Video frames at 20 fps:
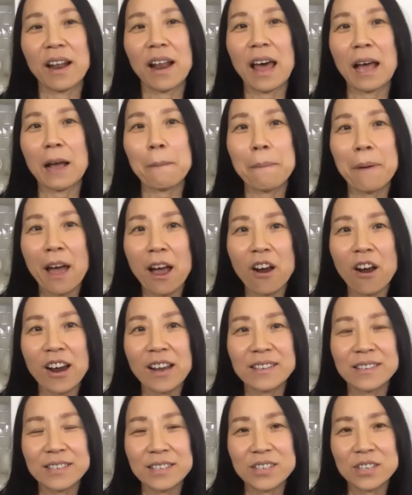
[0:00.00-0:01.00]
like
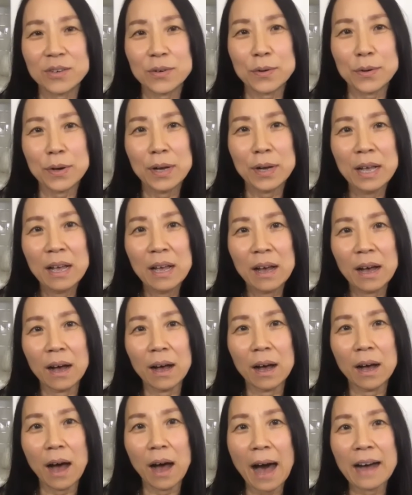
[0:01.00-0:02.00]
parents to
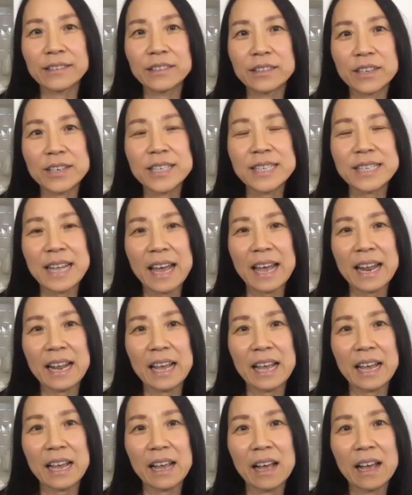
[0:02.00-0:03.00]

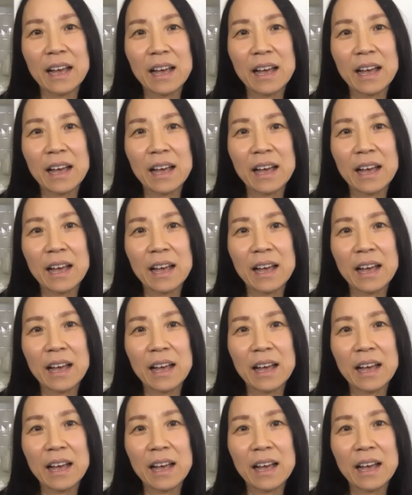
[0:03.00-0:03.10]
understand